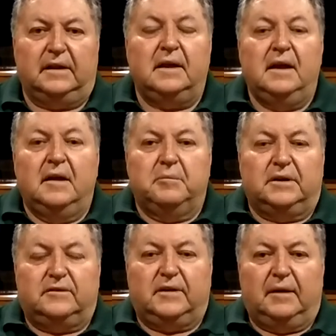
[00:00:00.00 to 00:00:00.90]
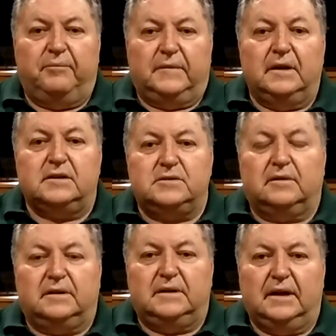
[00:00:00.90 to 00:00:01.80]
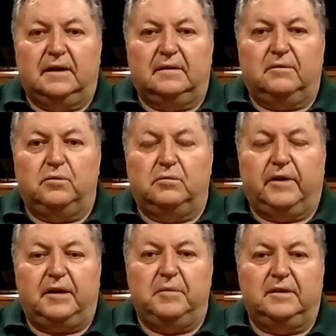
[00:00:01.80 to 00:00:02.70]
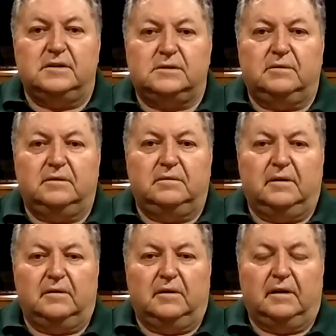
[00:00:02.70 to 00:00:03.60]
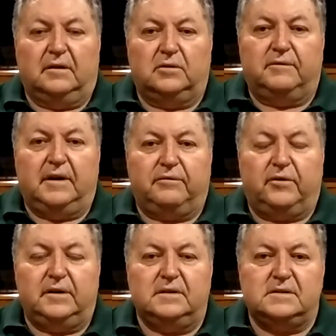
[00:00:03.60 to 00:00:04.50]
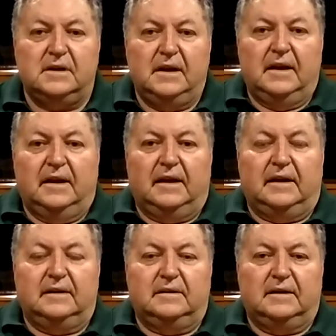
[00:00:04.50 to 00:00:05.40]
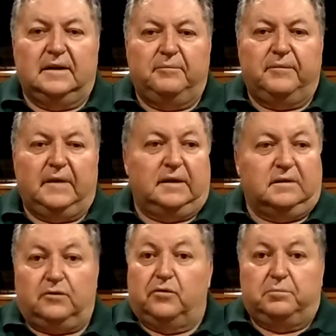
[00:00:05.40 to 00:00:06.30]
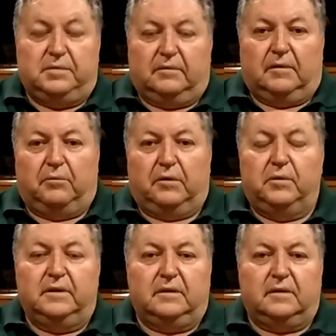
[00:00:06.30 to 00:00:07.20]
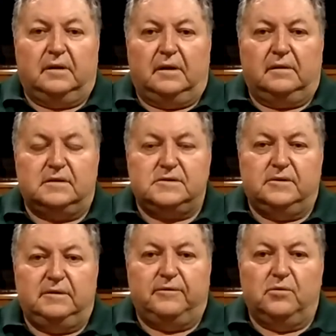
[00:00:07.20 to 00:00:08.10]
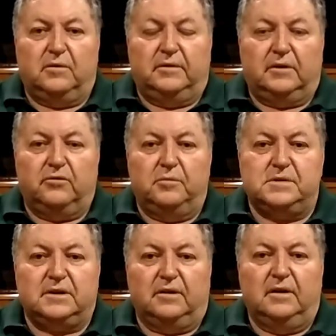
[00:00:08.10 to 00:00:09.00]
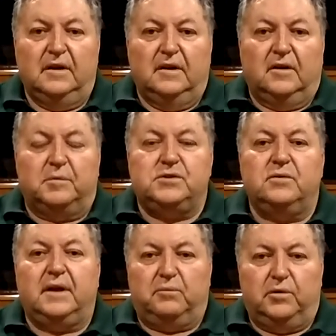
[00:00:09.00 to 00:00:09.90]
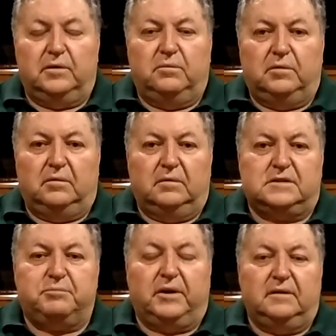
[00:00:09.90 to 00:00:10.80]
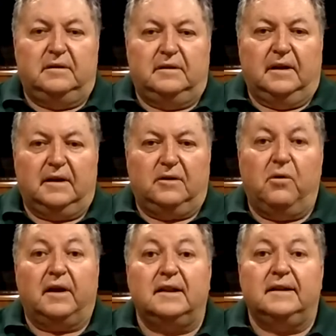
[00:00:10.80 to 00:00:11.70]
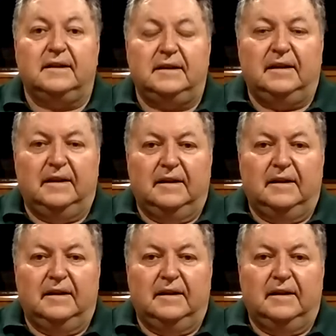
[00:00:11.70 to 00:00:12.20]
that. But certainly we'll recommend this to a lot of our friends. And the group that we're with, there's 34 in the group, so I'm sure that word will spread quite clearly